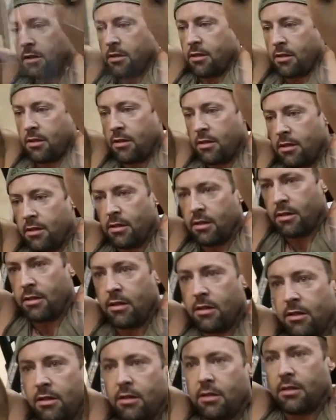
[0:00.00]
the fullness and
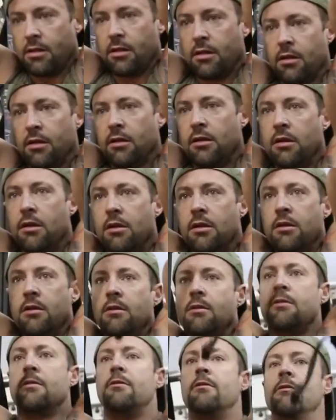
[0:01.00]
the density and the
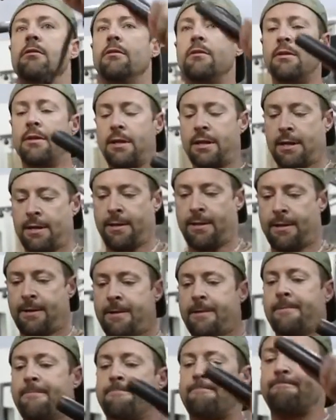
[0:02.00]
separation
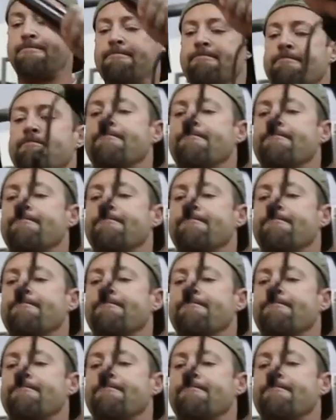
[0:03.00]
of the